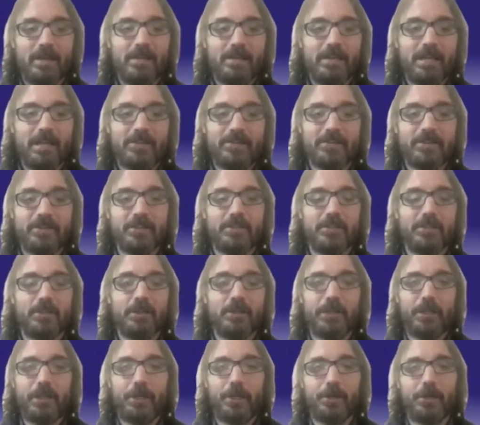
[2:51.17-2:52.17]
Ken's an
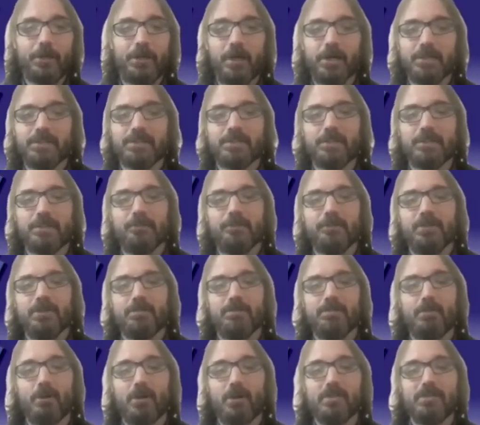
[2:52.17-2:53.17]
attorney here in Austin
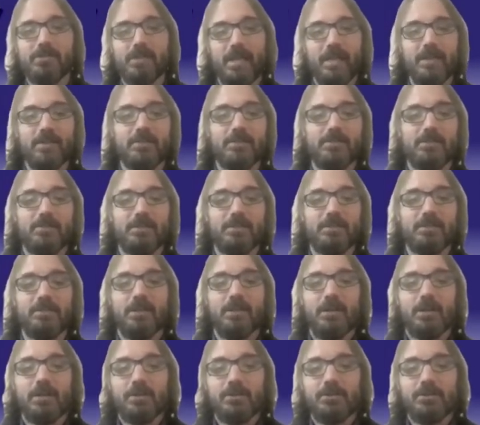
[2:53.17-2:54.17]
with Burns, Anderson,
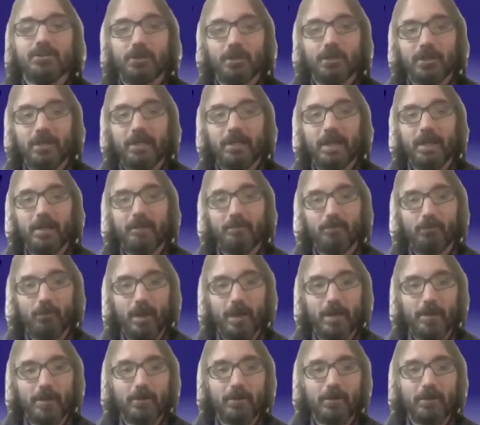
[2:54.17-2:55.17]
Jury, and
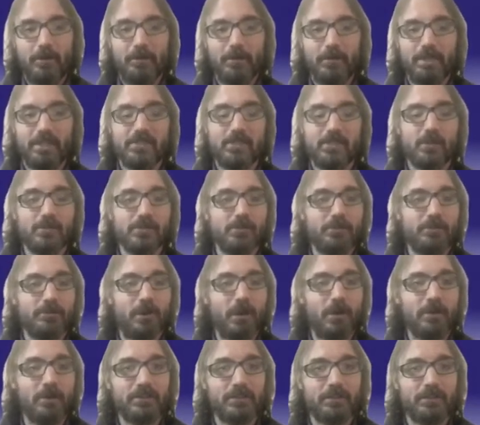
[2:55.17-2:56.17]
Brenner, but he's also a
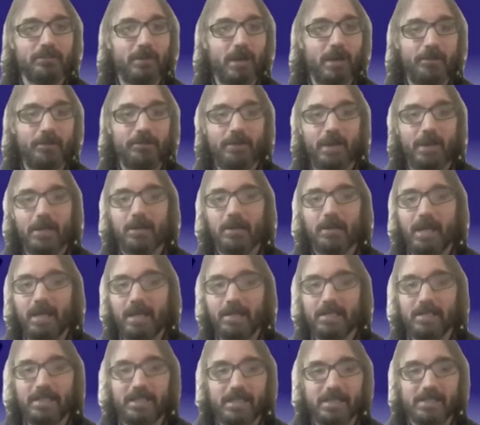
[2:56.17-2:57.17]
volunteer firefighter and
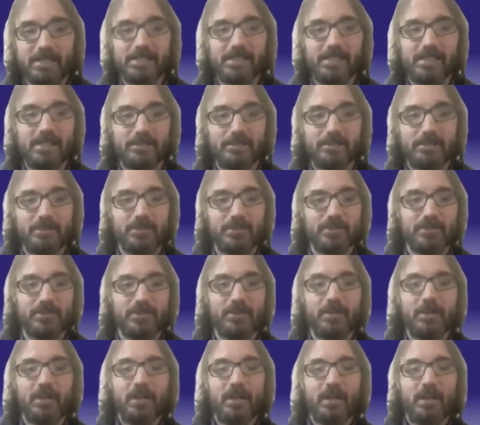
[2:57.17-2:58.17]
an ESD
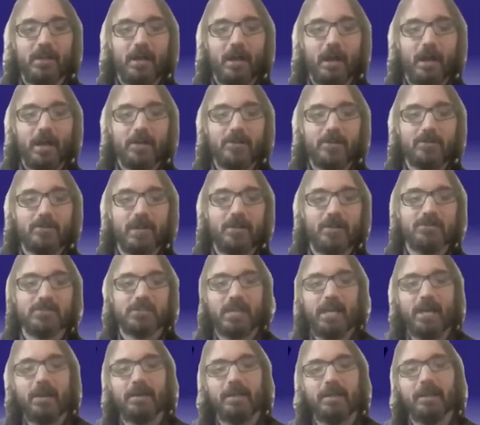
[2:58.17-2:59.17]
commissioner in Travis
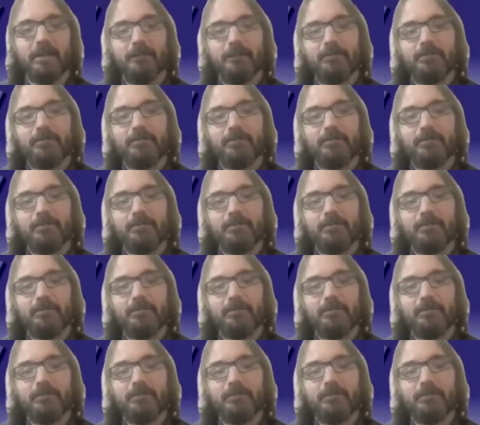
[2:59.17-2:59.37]
County.